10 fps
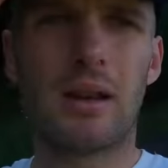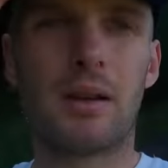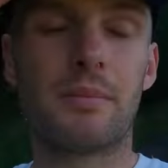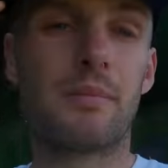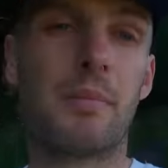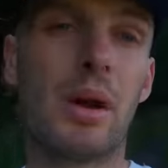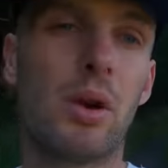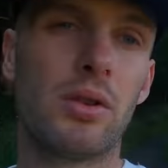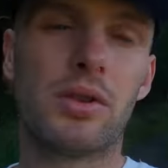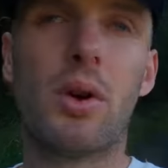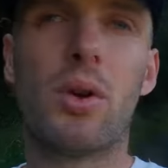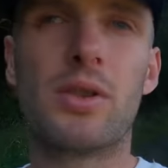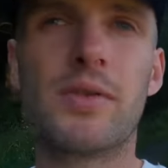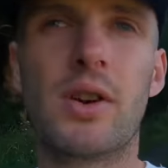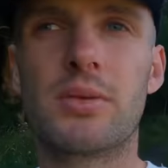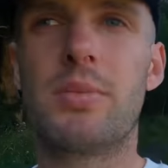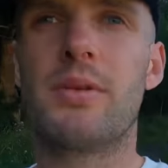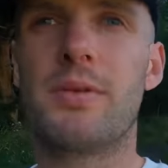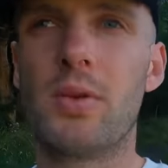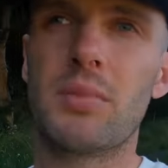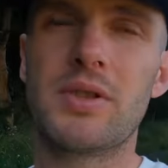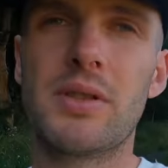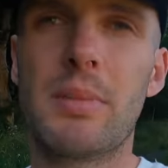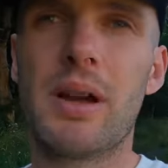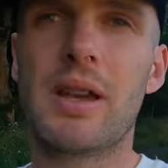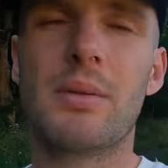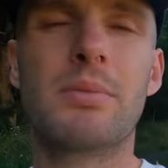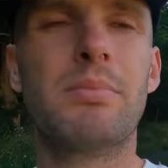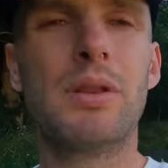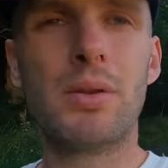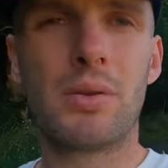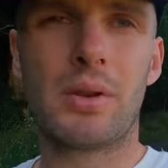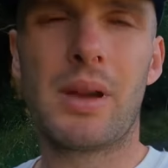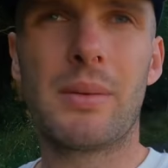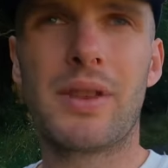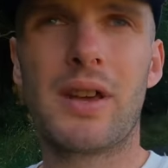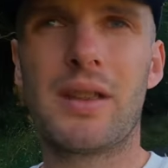But all in all, as far as the performance of the bike, I was blown away with it.